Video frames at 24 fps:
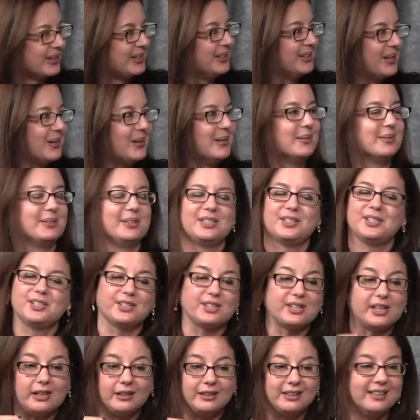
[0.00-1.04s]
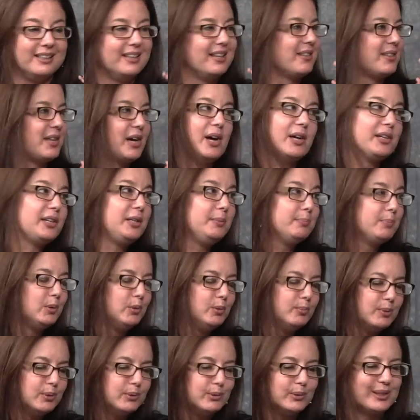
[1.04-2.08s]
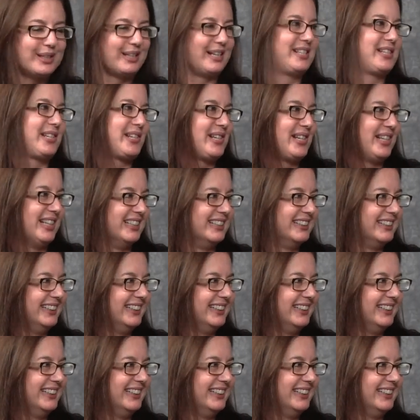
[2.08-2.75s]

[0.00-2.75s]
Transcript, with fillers: You know, this is the the Honey Boo Boo election.